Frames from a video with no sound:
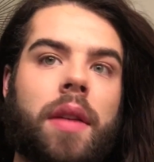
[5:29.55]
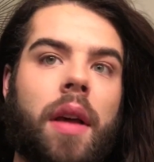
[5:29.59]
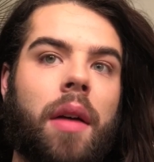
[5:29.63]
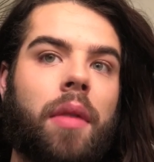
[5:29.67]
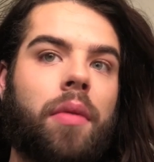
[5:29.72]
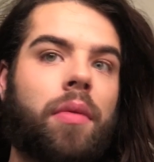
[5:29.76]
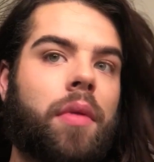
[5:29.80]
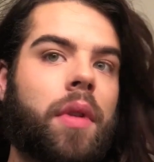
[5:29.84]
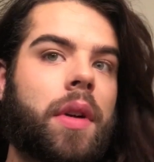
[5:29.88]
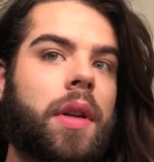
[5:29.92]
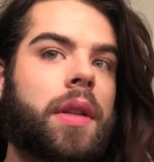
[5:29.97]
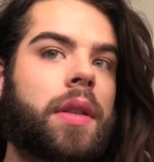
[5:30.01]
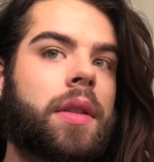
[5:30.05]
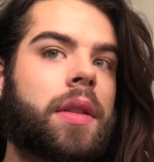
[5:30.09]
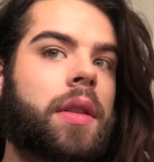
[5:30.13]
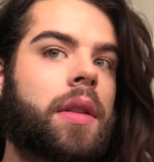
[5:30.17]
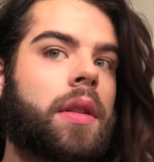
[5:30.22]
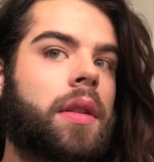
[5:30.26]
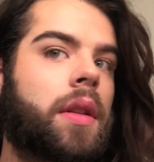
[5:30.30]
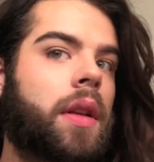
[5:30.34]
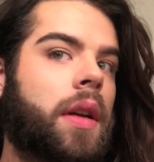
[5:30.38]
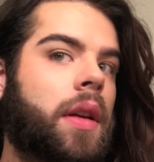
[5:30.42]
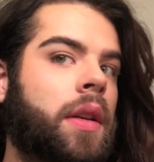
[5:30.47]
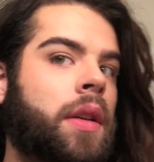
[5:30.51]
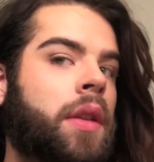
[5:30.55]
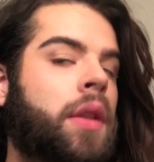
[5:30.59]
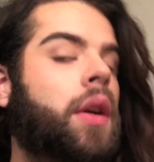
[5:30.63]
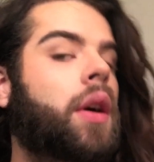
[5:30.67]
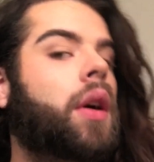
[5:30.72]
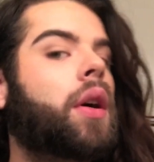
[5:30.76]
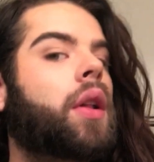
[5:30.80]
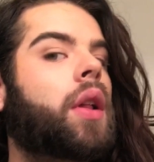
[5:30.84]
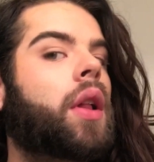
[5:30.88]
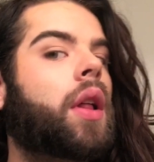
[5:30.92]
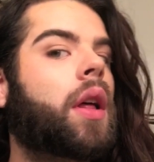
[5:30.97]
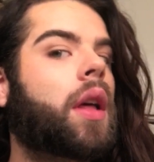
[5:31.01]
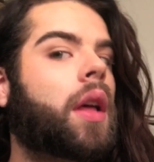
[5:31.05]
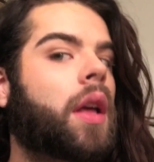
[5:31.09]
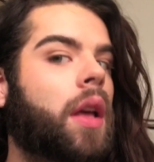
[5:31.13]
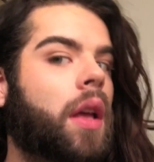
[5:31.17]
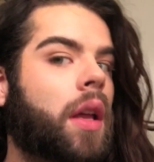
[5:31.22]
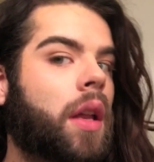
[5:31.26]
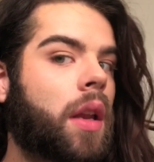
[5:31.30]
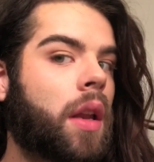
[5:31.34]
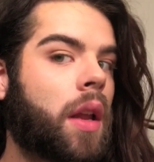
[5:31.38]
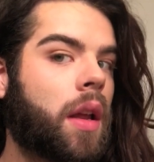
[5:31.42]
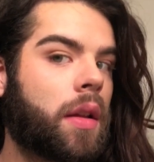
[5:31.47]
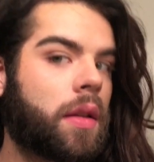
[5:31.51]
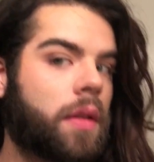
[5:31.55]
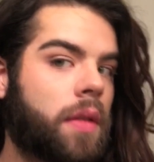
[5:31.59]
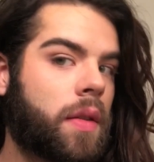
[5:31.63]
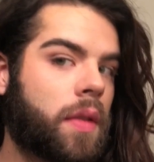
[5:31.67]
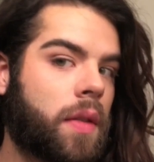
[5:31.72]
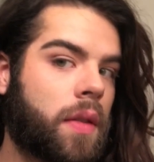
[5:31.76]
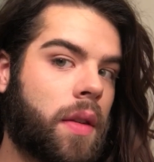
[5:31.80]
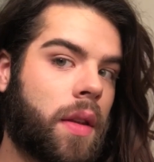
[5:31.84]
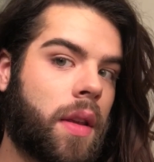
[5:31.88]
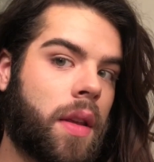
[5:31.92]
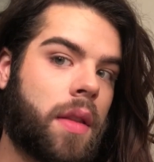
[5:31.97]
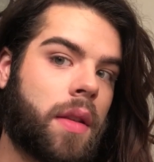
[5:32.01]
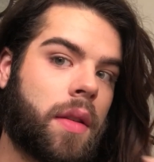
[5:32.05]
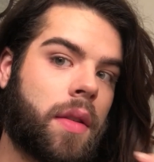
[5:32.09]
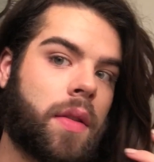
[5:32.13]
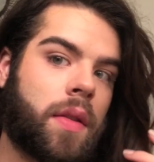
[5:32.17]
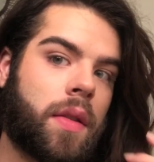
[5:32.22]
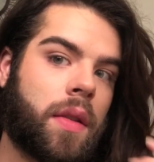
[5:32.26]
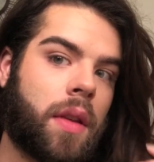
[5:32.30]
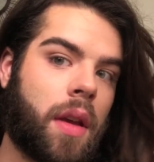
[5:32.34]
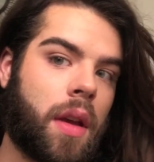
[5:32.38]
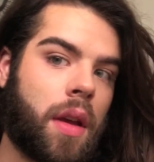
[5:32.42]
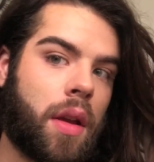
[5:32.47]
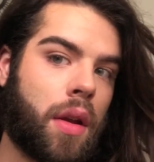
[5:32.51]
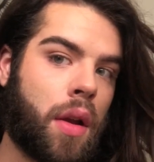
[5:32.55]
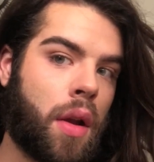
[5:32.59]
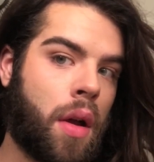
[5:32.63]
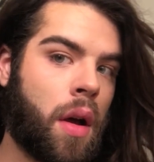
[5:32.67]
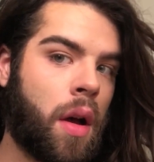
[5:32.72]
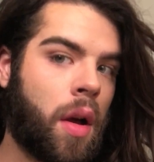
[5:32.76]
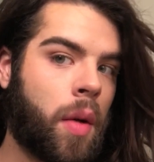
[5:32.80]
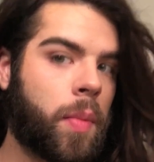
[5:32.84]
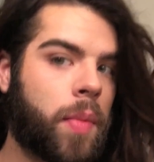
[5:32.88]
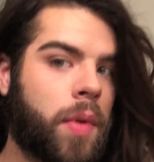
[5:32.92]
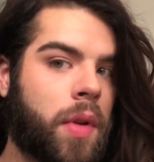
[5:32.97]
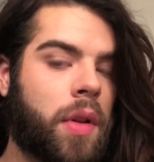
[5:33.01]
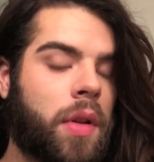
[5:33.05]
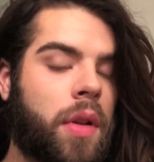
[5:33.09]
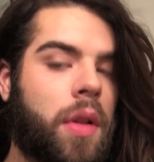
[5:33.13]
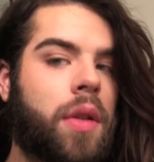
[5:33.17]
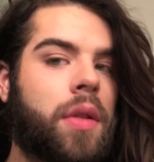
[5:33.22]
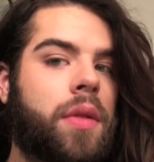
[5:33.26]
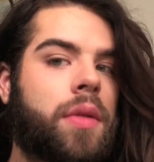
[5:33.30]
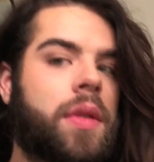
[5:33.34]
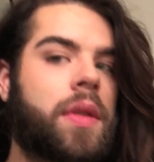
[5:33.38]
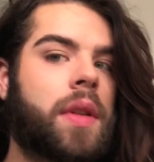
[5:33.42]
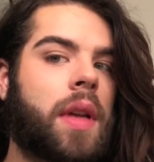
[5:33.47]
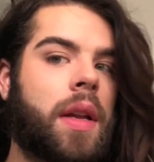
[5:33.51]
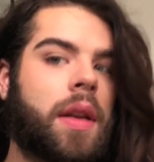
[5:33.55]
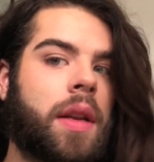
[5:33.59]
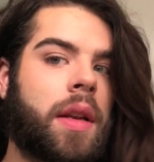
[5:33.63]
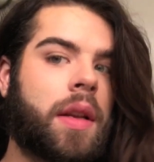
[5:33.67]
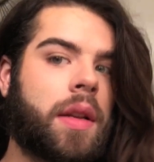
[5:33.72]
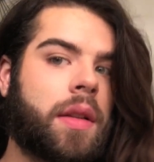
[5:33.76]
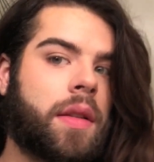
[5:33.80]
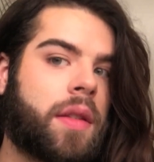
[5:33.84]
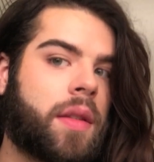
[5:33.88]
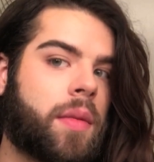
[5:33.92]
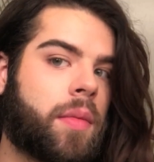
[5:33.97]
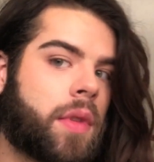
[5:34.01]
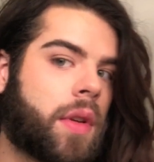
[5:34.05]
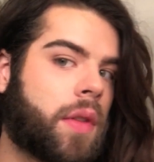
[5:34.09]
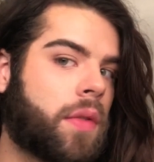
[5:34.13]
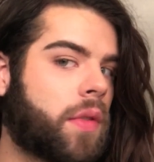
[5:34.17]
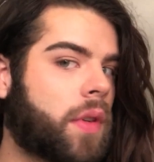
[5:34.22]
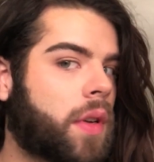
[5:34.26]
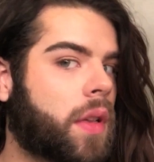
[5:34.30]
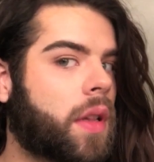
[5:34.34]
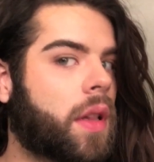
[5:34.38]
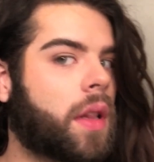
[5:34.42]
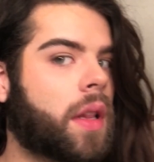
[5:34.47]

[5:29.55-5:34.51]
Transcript: I wanted to let y'all in and see the skin up close and in some different